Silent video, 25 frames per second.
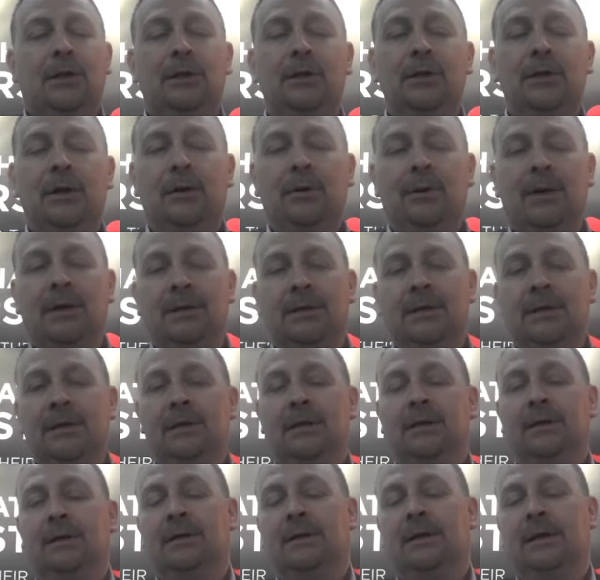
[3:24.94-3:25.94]
No, I
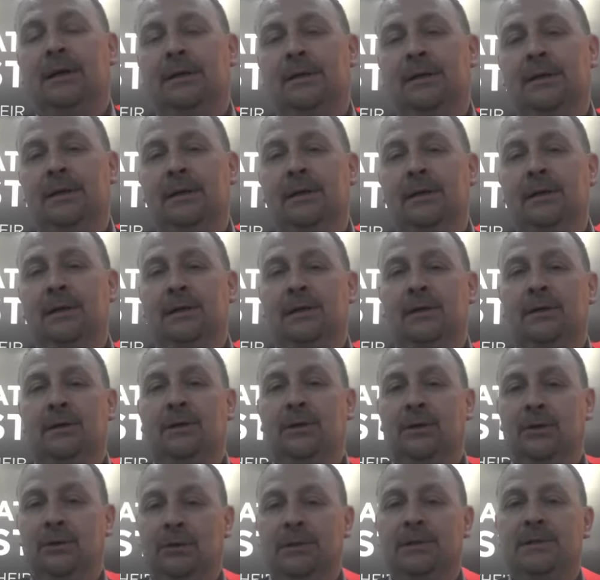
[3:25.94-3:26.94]
think the
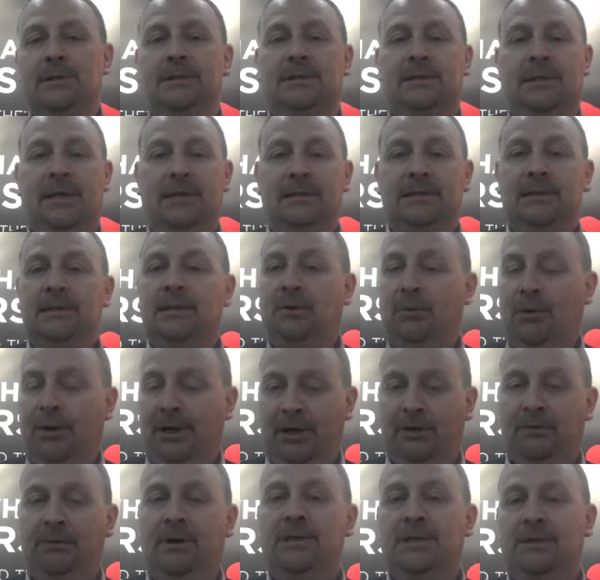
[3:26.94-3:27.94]
U.S. is actually quite
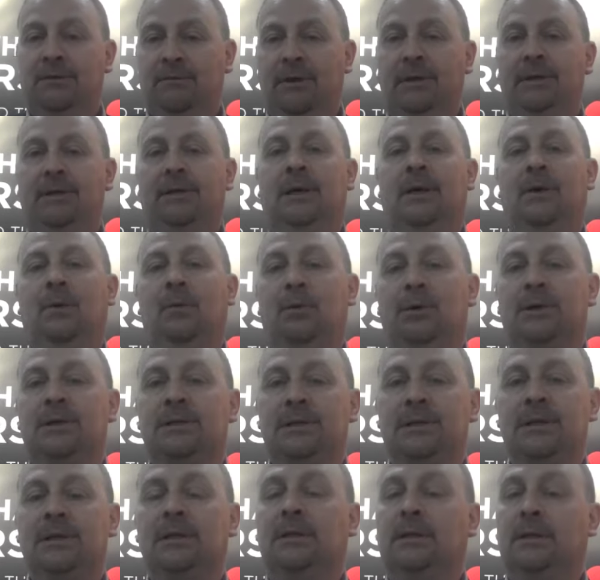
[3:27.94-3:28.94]
aggressive right now. We're
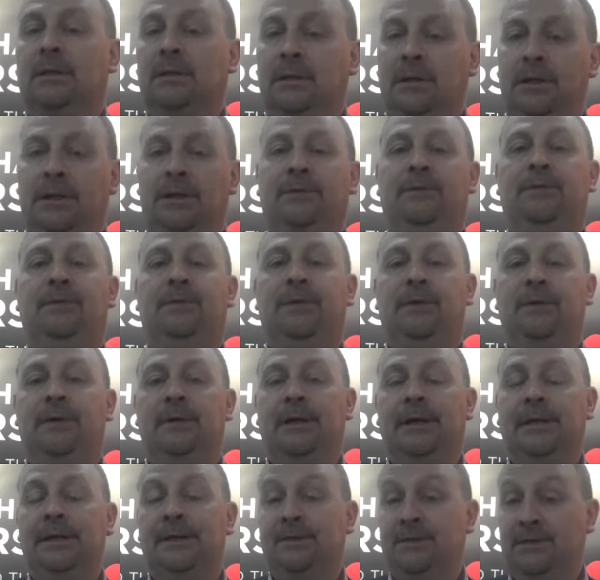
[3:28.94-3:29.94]
seeing a lot of
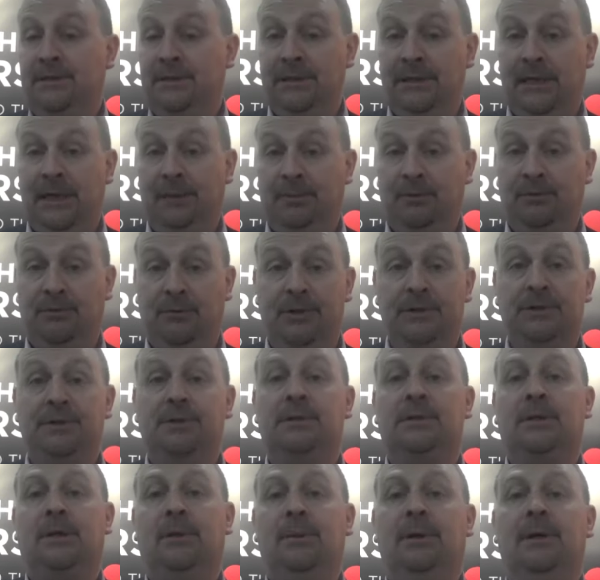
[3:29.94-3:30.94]
NFC-enabled
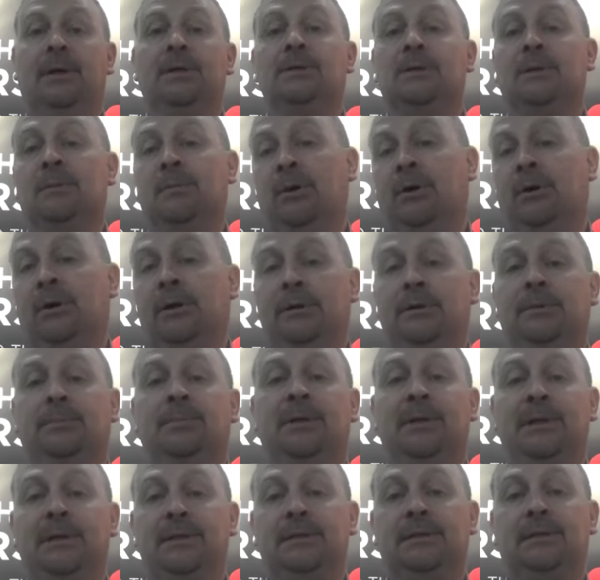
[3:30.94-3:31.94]
readers coming into the
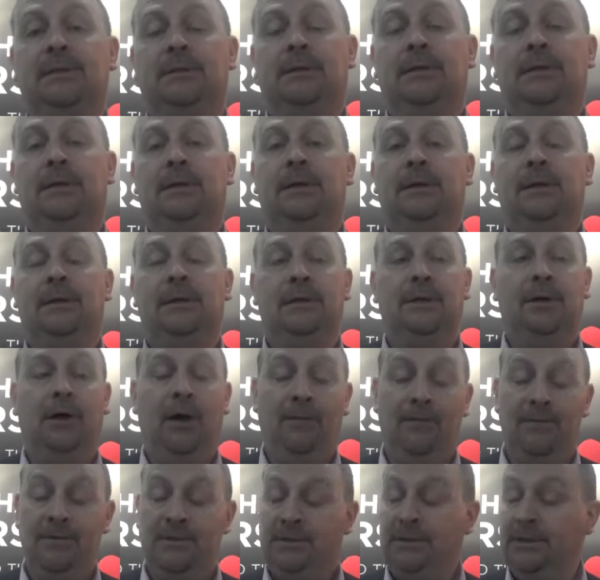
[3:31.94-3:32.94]
marketplace.
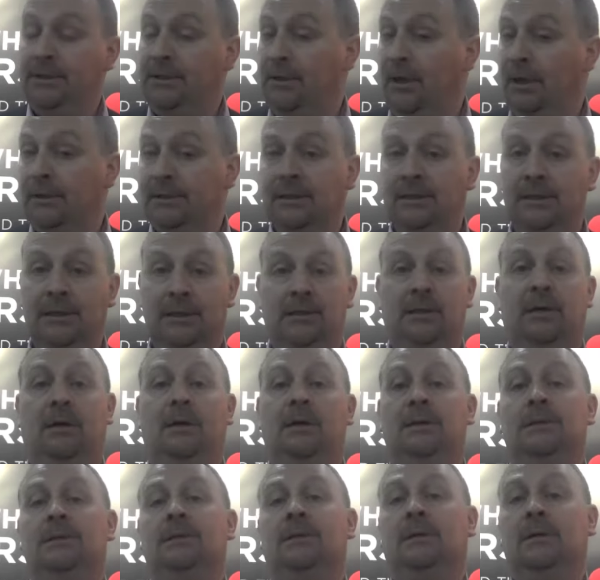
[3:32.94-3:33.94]
Obviously, contactless
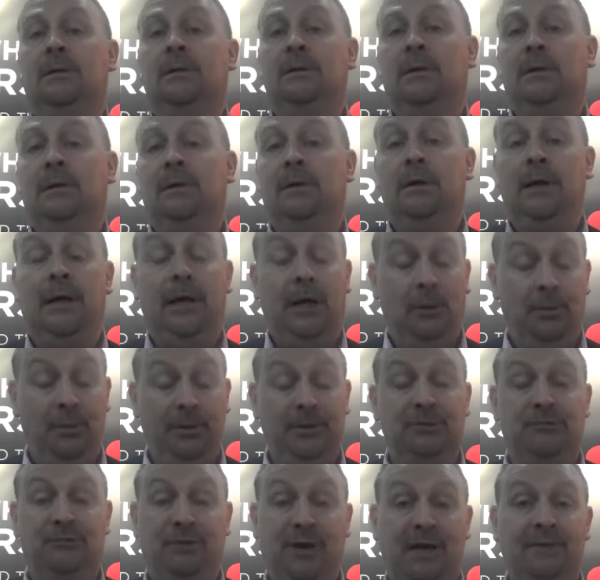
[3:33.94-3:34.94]
cards are
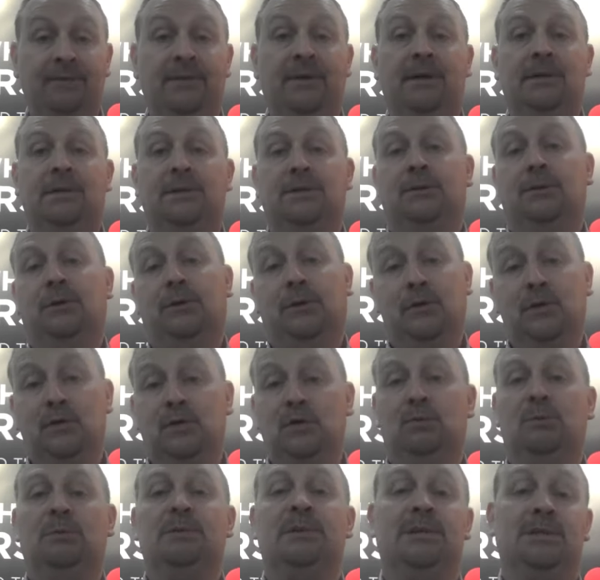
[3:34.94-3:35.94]
helping drive that, so the
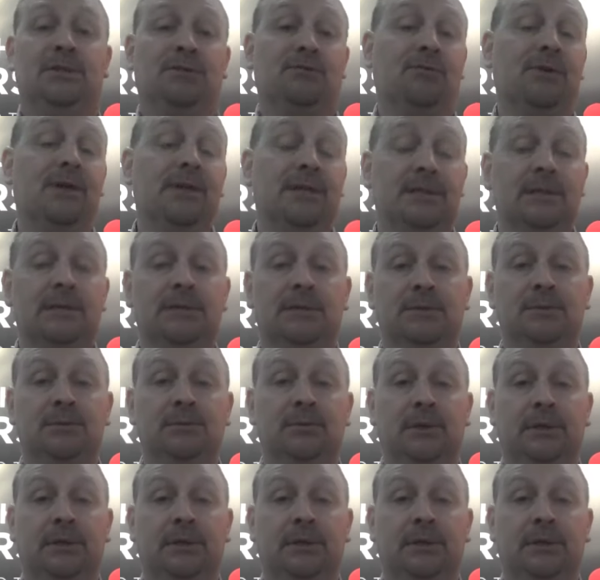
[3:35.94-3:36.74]
consumers has a reason to